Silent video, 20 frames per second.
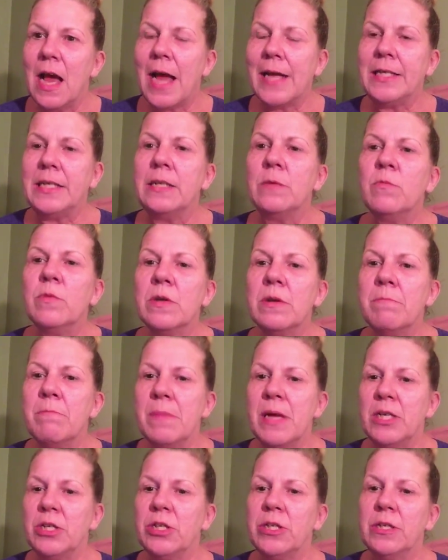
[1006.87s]
I did want to
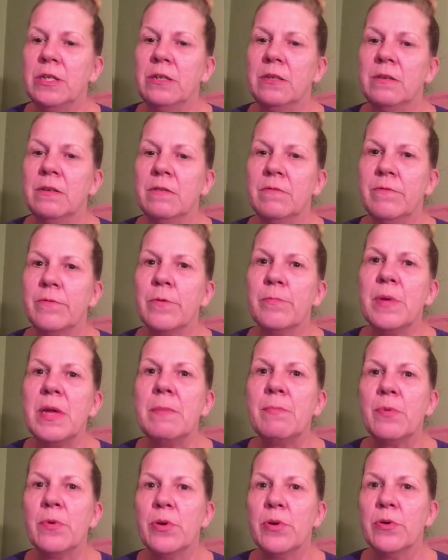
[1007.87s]
mention, for
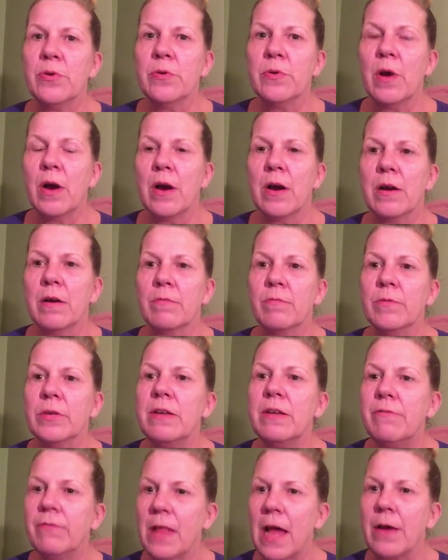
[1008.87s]
people who are
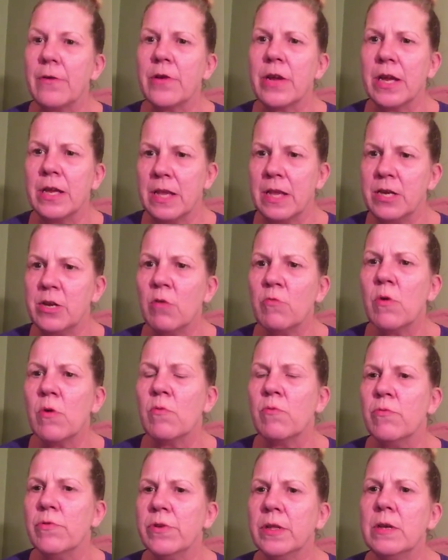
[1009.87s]
really floundering and they don't know
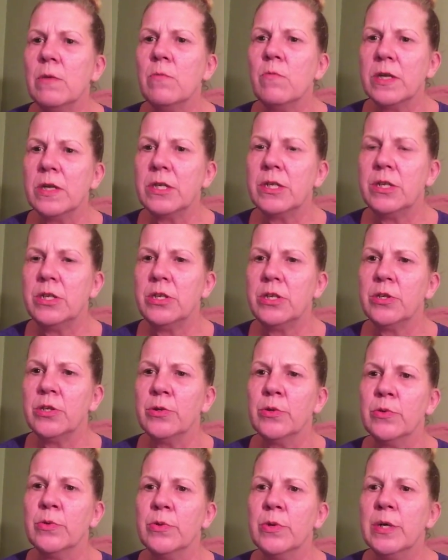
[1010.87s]
really what to
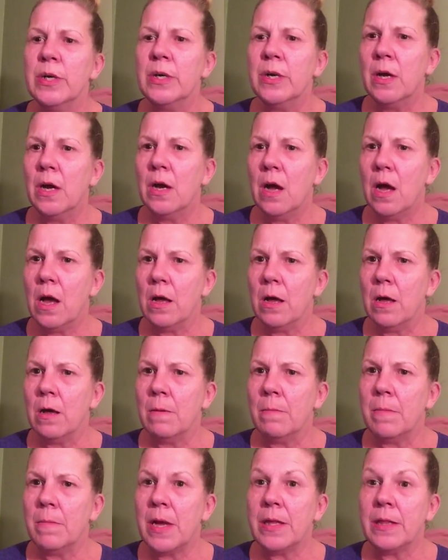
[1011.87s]
do,
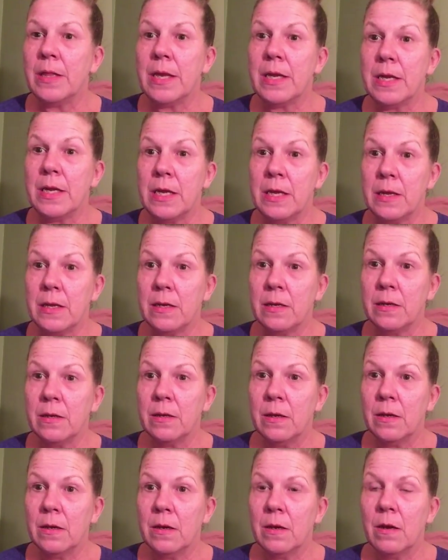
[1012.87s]
and they need
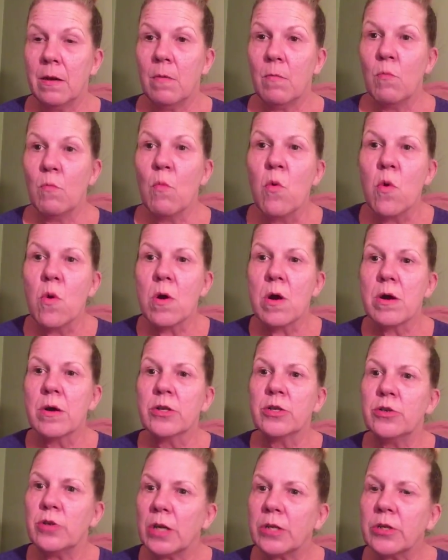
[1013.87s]

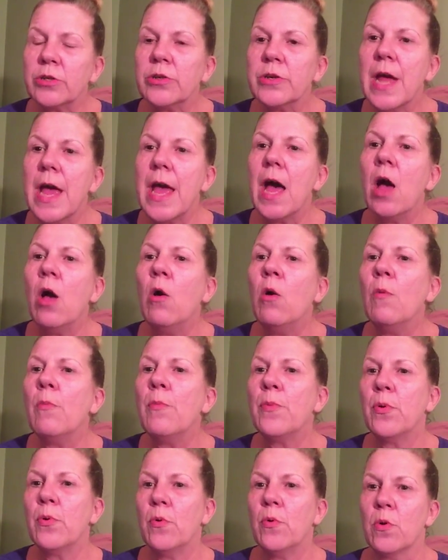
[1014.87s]
more structured
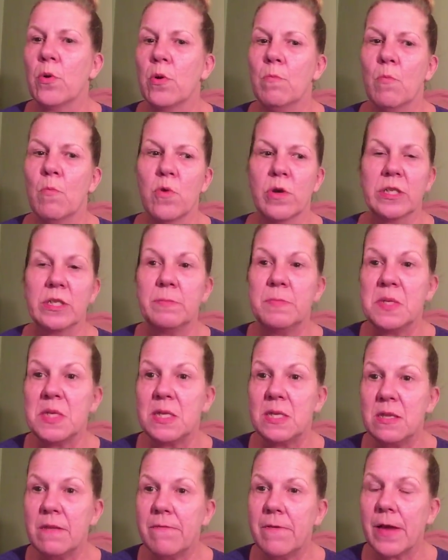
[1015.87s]
help or more
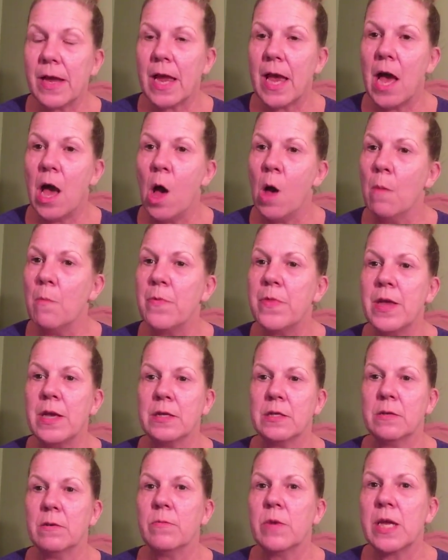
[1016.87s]
specific help,
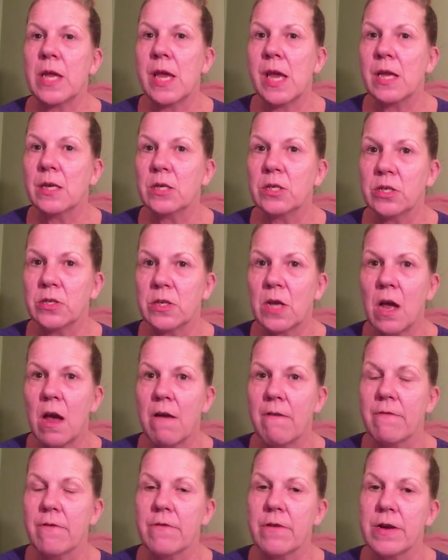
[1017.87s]
things that we can't just
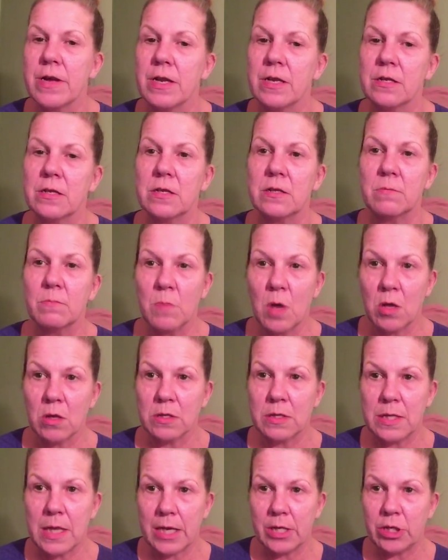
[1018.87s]
cover in a
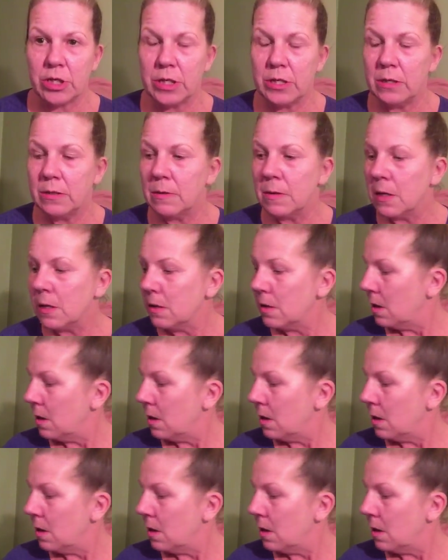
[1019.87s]
small session.